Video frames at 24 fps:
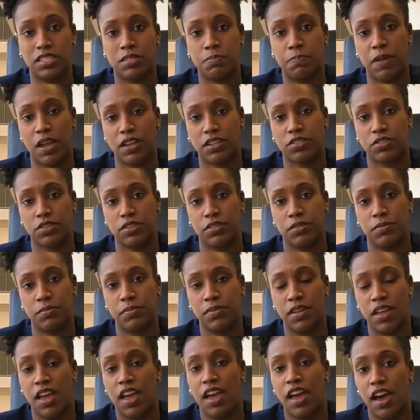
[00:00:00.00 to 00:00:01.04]
spectrum
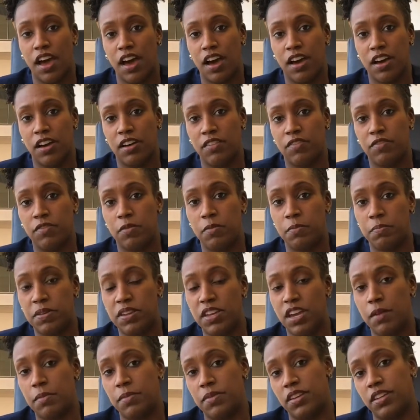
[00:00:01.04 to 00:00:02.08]
of
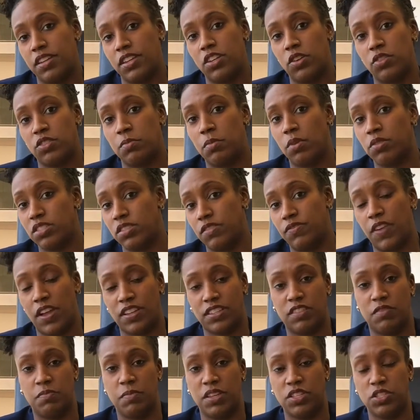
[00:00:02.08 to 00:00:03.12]
becoming, the most
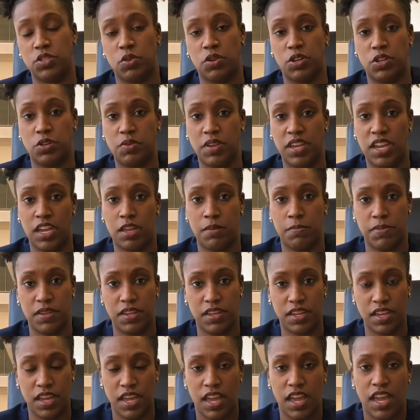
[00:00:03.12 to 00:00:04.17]
effective mentor you can
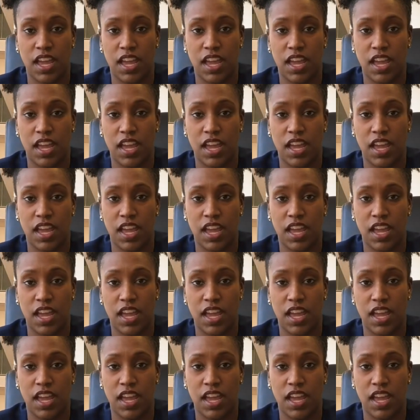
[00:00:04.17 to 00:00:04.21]
be?